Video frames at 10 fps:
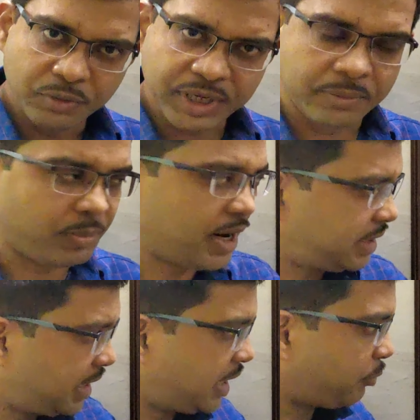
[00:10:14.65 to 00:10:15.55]
okay,
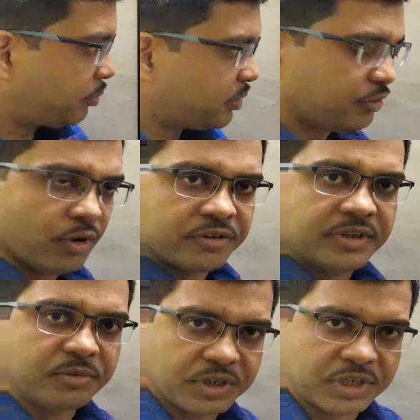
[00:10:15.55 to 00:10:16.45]
by the help of this
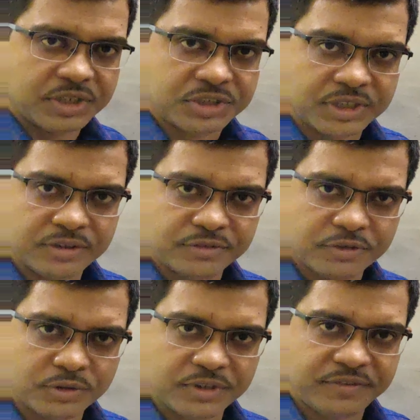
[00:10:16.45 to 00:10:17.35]
concept recursion.
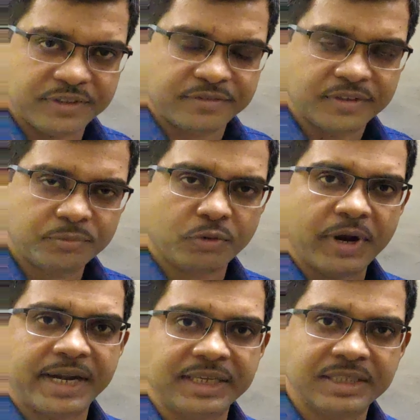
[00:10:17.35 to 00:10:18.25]
So this is
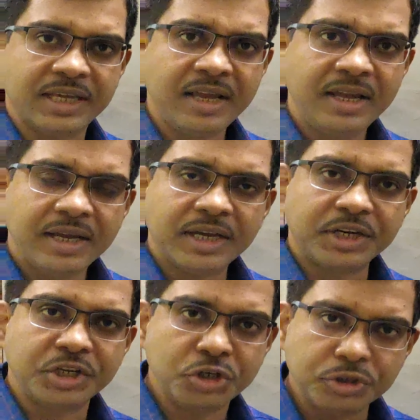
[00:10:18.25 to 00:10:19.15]
providing the
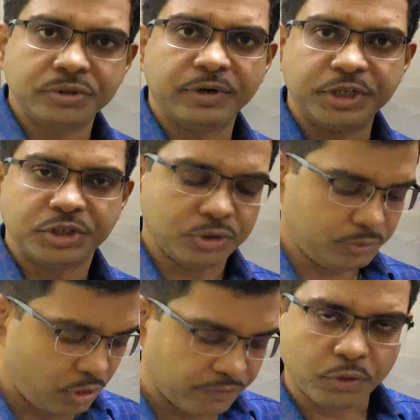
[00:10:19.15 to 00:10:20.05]

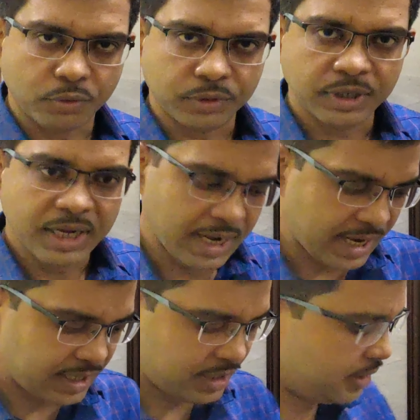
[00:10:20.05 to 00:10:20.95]
reusability of code.
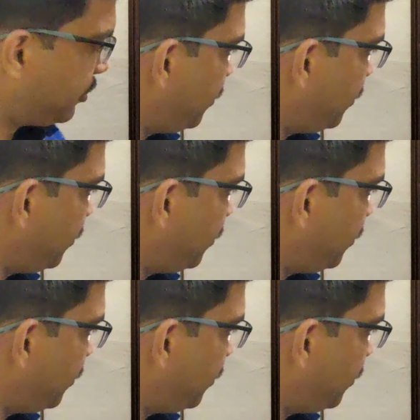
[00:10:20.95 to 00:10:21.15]
And